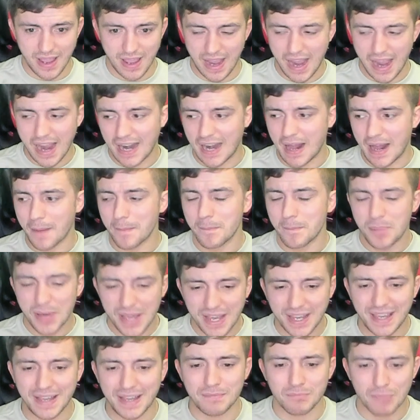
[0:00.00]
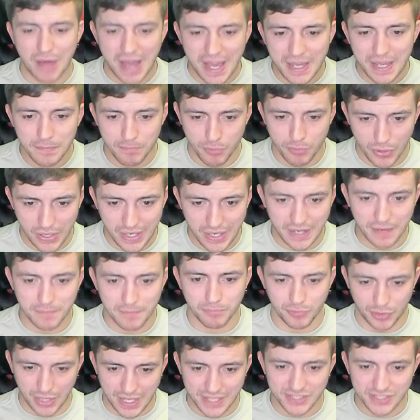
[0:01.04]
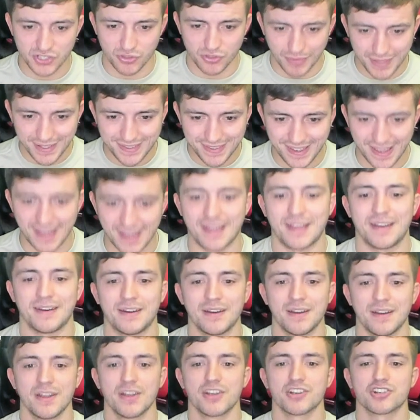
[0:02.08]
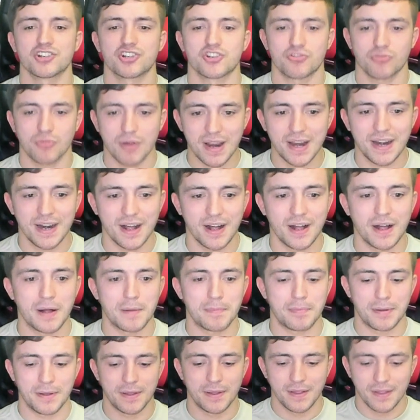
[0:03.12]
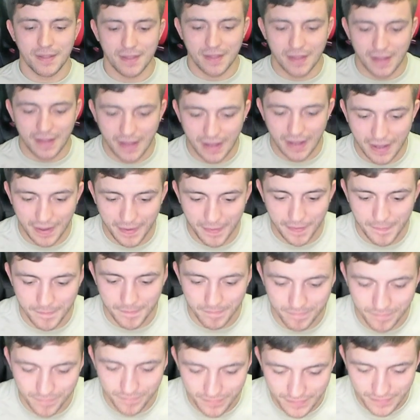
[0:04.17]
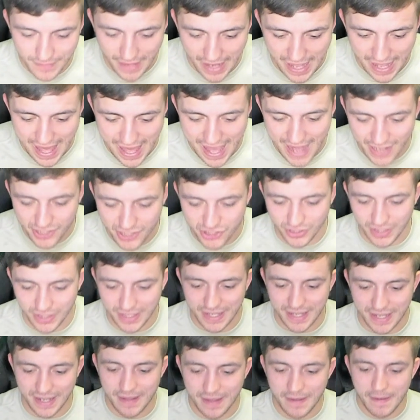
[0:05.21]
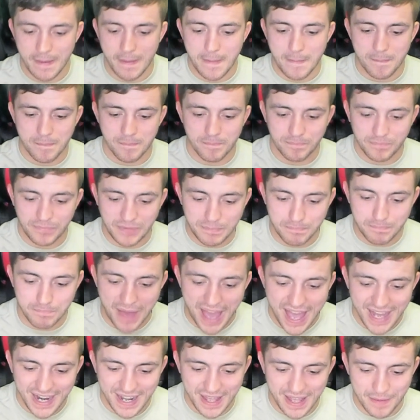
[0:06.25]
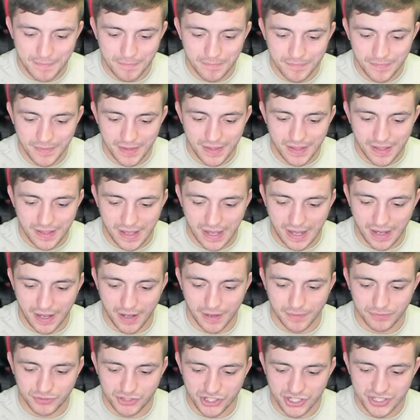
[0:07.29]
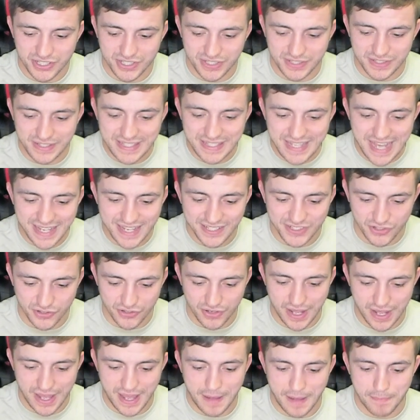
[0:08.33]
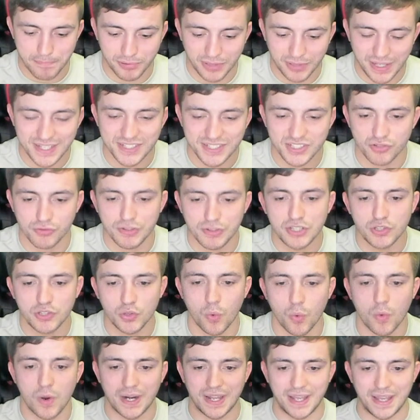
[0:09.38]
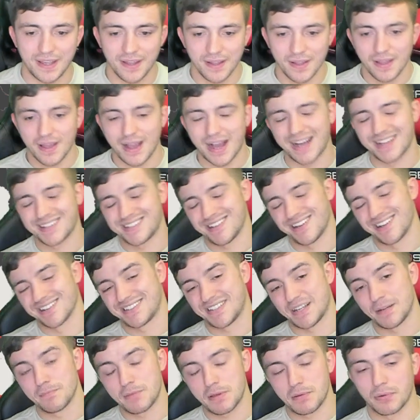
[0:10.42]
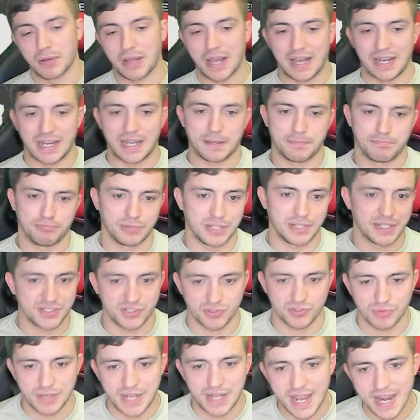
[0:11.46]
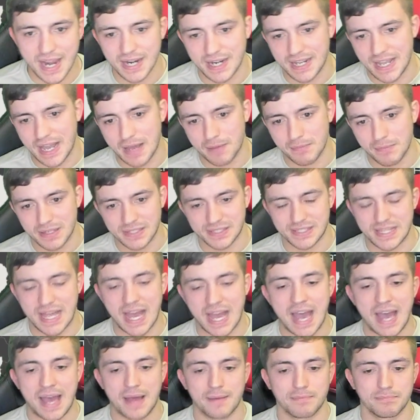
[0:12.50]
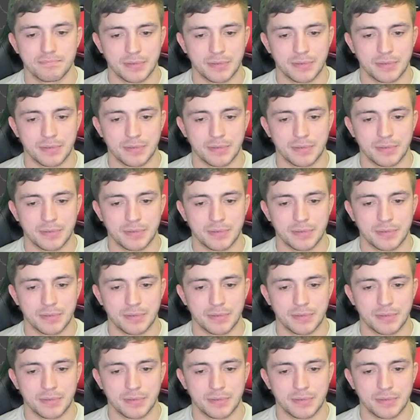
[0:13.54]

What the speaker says: And I'm picking Mike Breeden +310 straight up. I actually bet him just yesterday +320. I saw some people got like +380. I missed that.